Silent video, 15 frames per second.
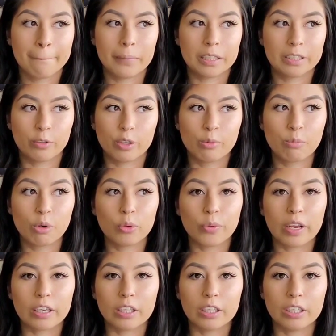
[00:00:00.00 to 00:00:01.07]
But they were more
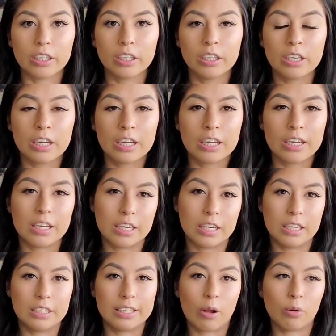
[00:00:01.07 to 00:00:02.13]
regular,
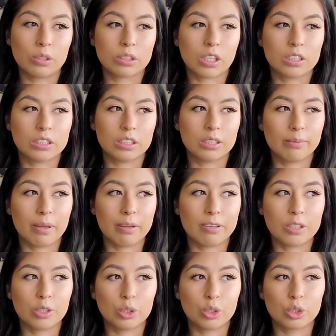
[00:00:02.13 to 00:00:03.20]
and that was causing the baby
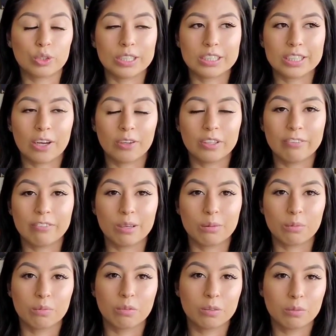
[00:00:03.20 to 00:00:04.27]
to stress out even
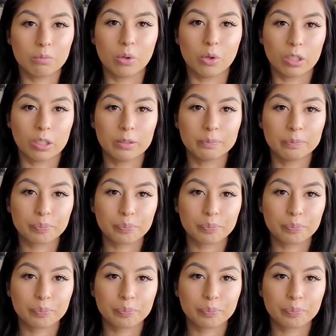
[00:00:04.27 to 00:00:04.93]
more.